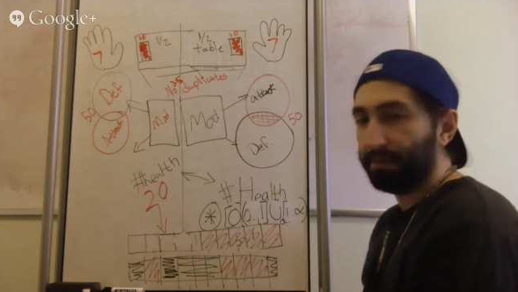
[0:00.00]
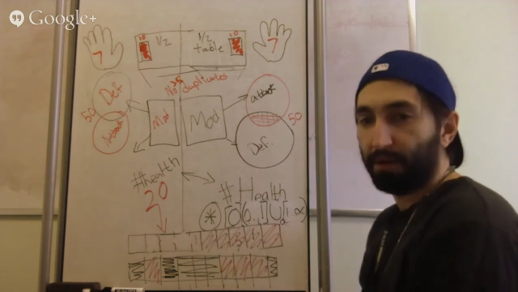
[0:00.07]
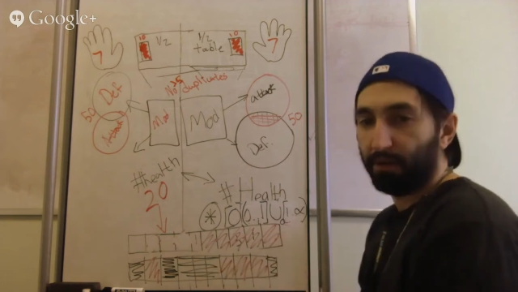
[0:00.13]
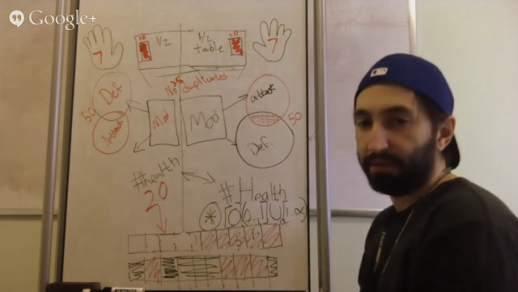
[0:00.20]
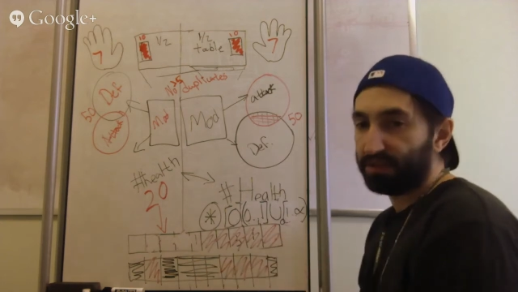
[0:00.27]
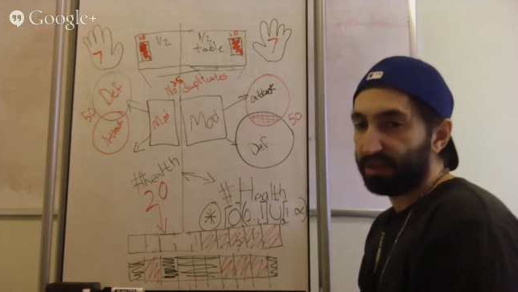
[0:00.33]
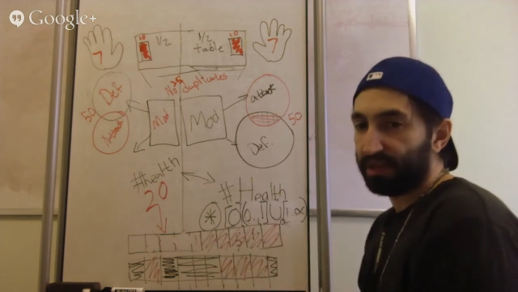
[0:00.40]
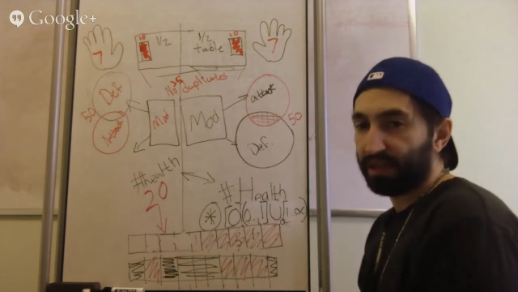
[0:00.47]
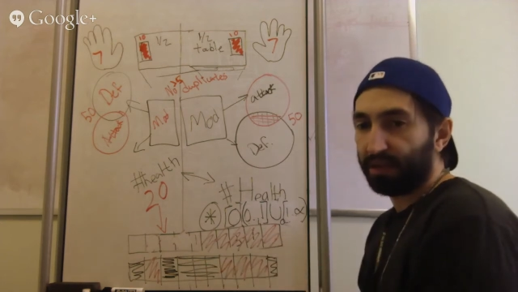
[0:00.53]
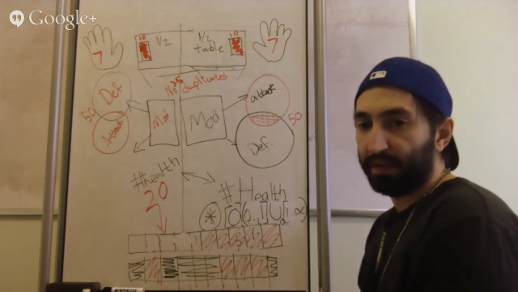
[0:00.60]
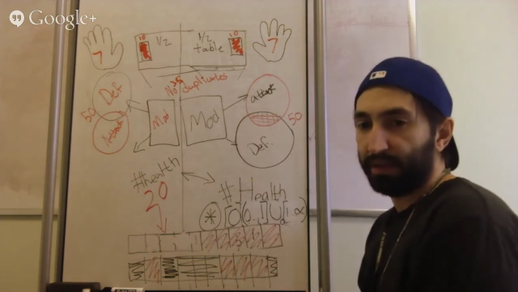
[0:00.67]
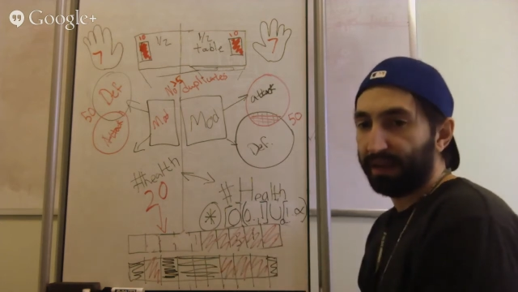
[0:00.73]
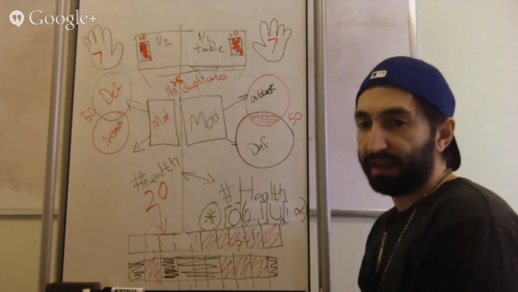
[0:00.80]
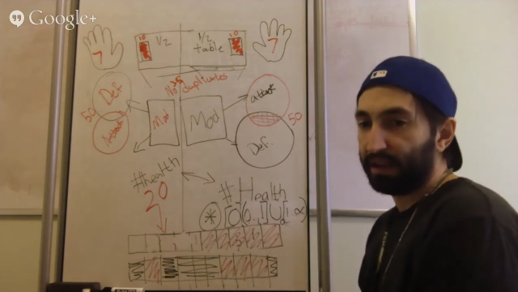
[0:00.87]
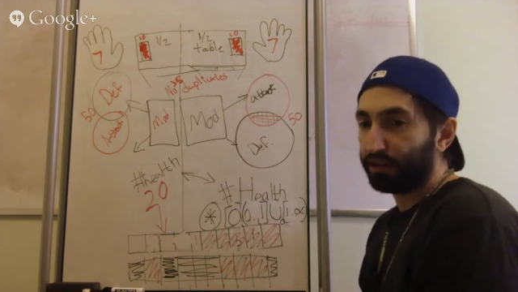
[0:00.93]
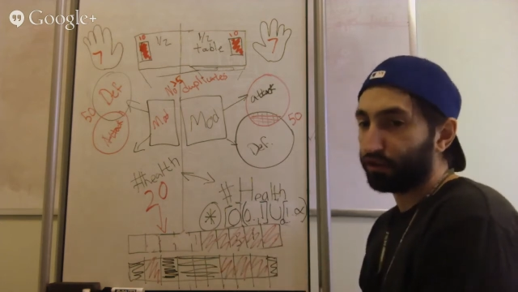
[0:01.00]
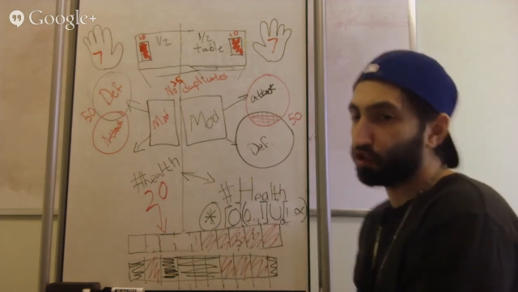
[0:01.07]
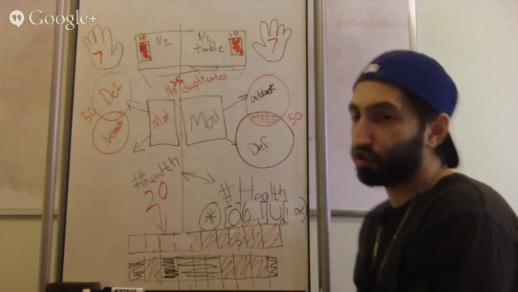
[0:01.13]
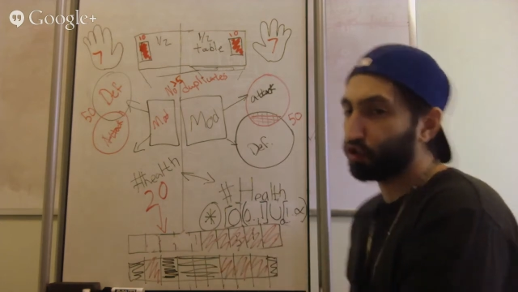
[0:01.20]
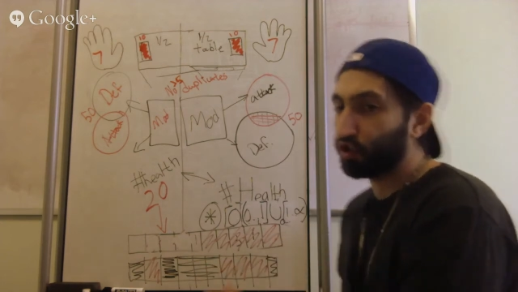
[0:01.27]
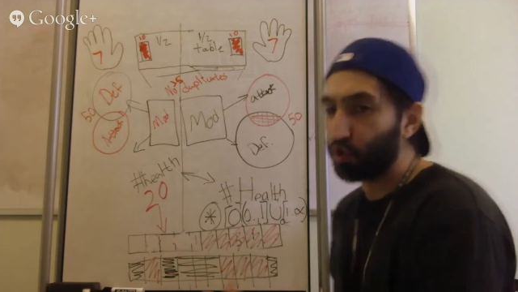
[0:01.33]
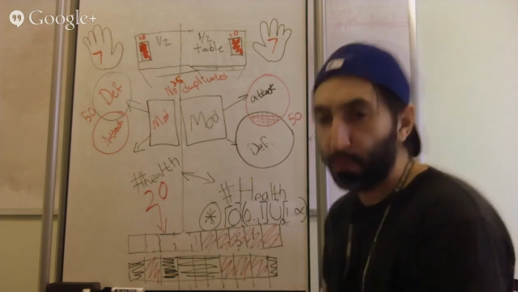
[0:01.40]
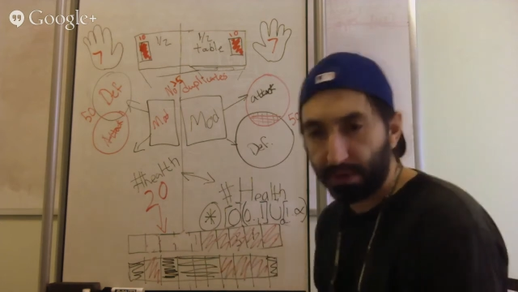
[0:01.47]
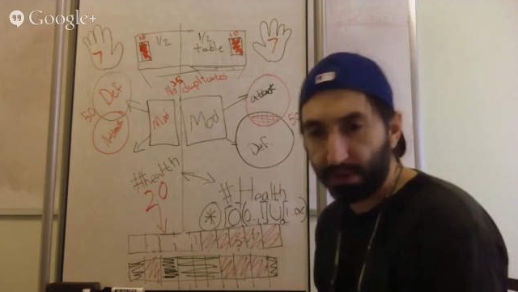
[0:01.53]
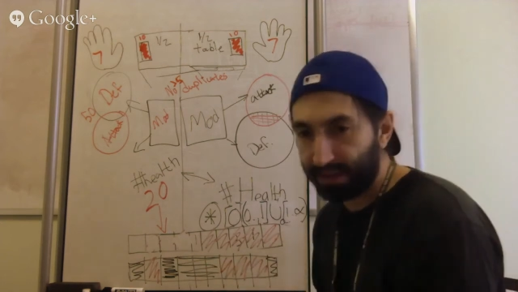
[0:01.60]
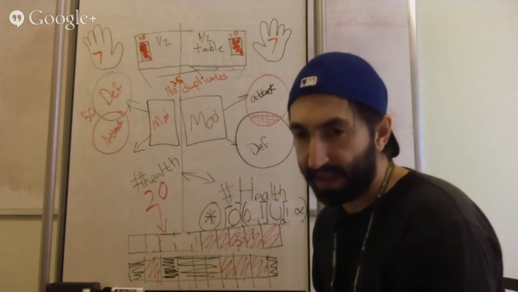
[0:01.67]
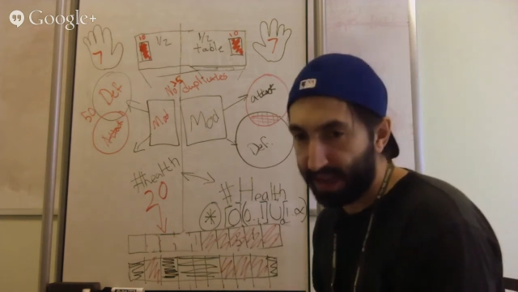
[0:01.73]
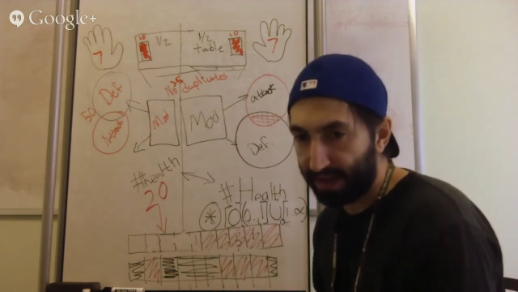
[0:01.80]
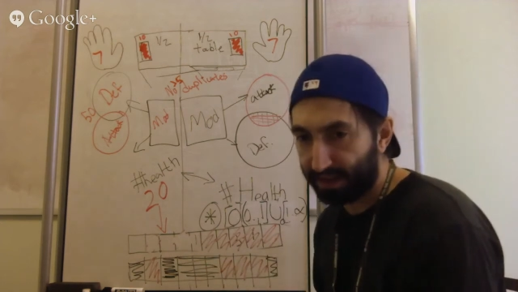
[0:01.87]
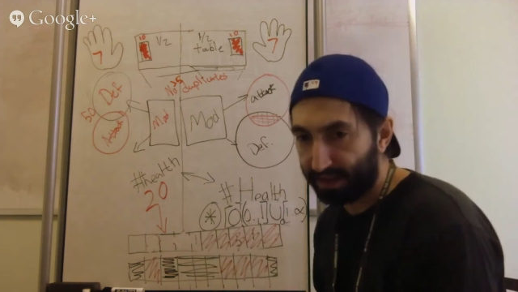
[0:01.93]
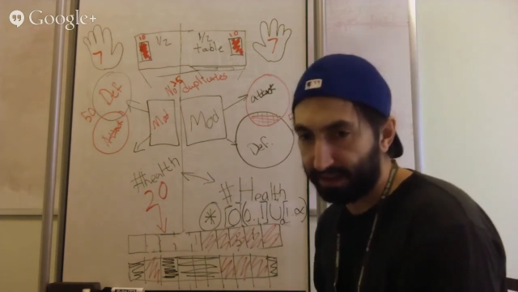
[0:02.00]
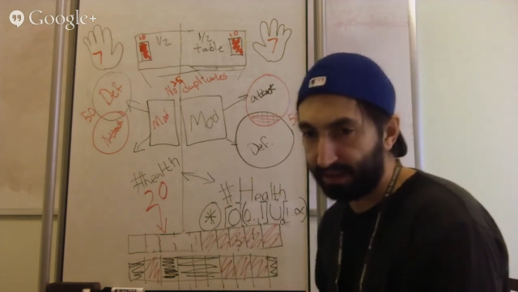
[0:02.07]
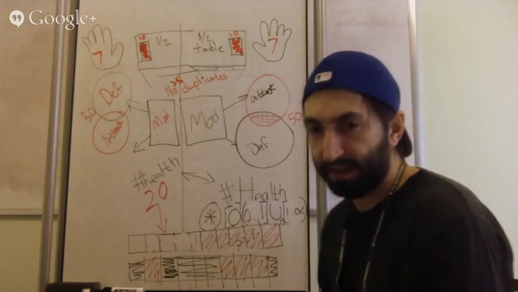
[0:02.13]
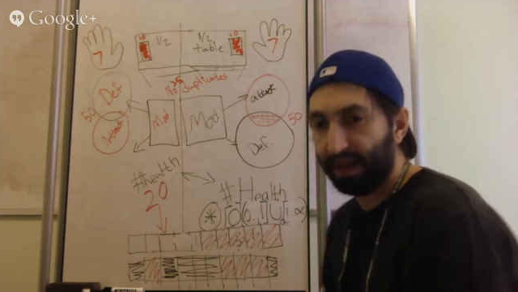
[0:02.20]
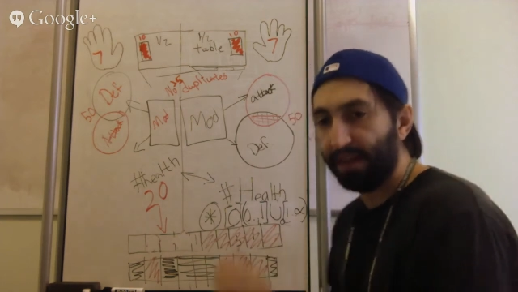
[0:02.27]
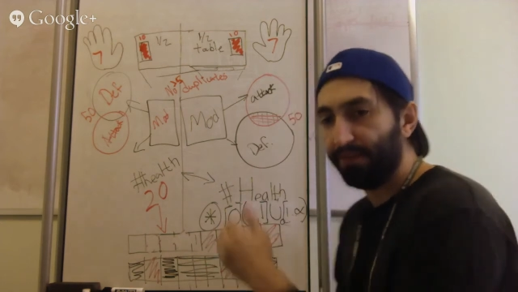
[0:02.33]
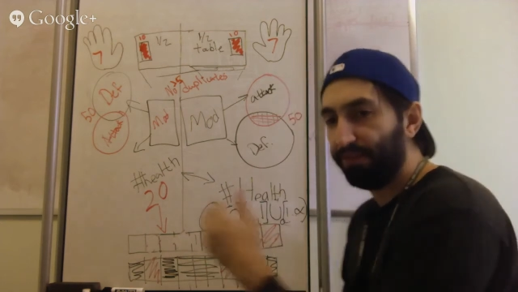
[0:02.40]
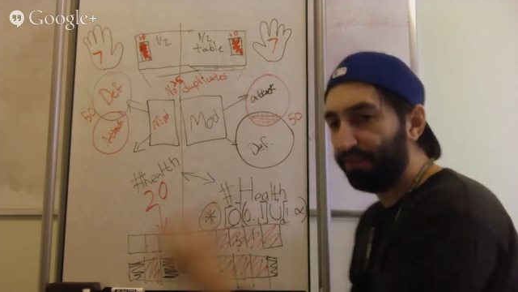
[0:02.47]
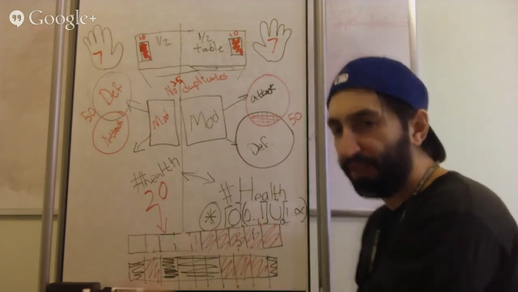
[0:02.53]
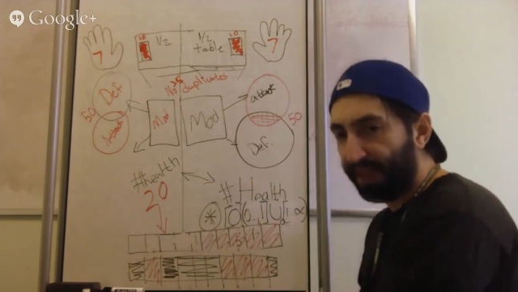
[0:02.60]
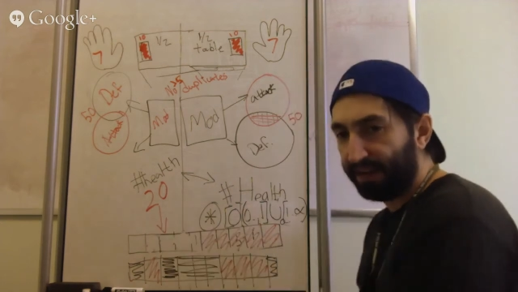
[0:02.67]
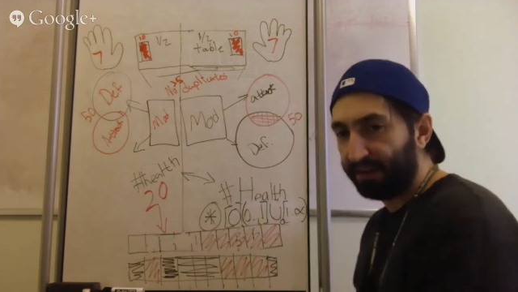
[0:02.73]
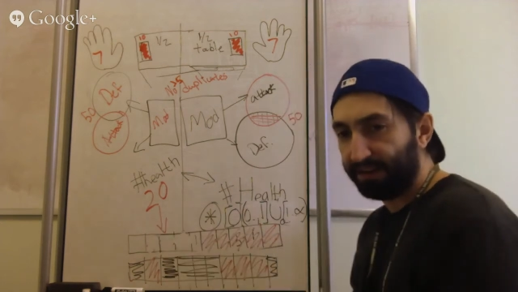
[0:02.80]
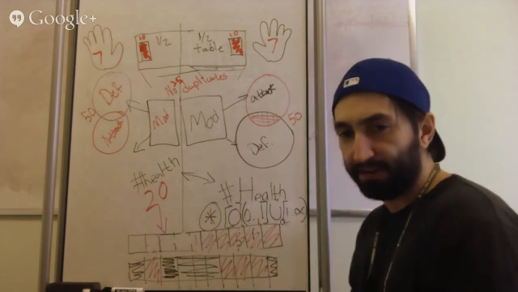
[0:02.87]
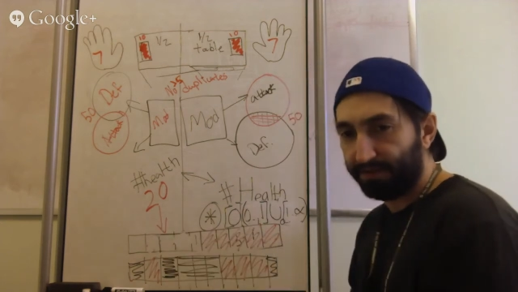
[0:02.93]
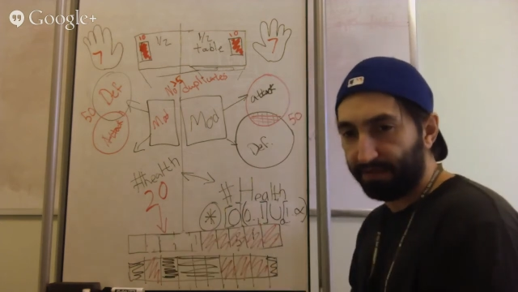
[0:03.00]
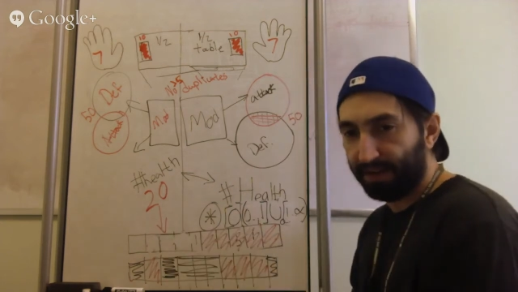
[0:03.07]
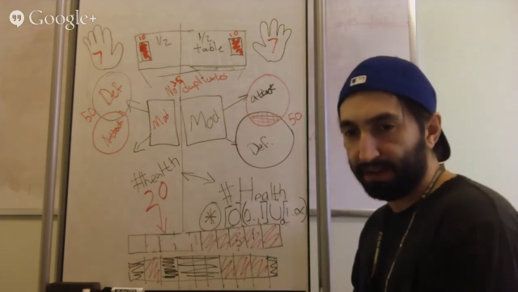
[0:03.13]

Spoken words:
gonna come like a super attack and then a defend.